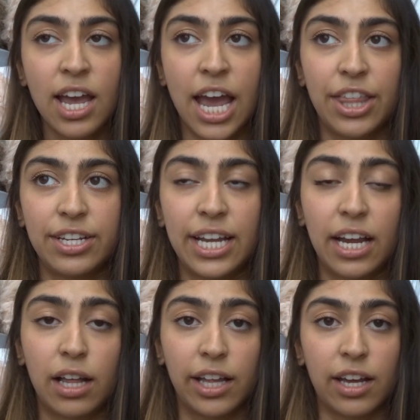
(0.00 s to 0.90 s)
and then
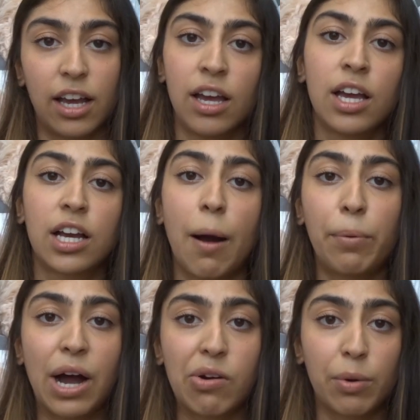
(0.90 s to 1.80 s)
take a
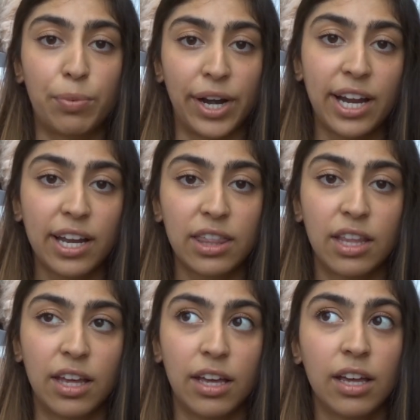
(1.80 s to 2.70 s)
couple hour break in
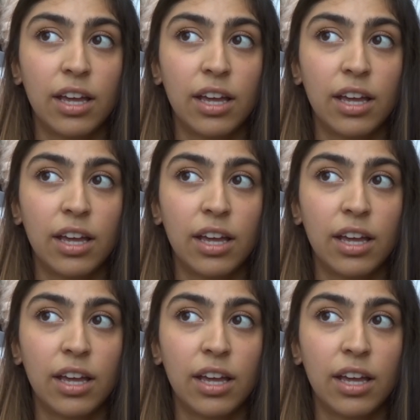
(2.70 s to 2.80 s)
the